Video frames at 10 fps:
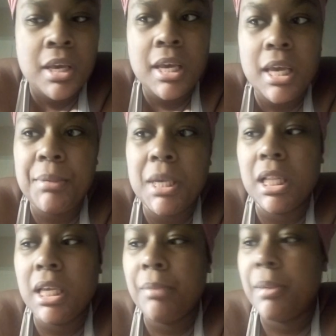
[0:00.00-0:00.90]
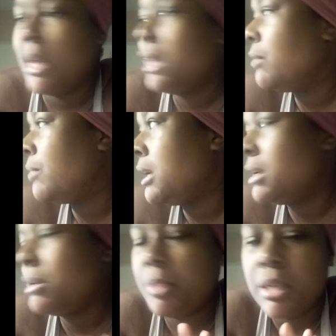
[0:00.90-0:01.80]
it be clean. But I love waking
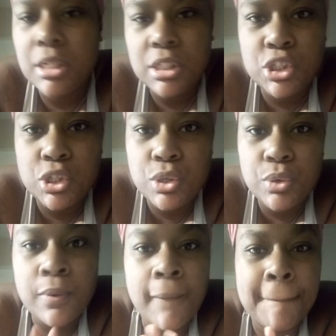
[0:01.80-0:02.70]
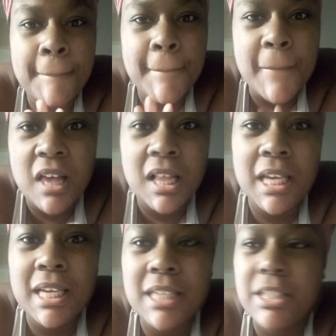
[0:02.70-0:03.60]
up to clean
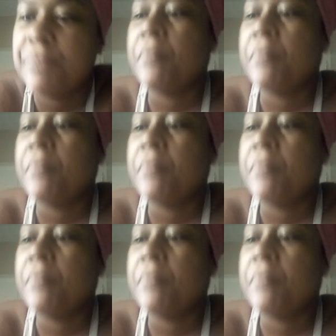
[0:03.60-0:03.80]
kitchen.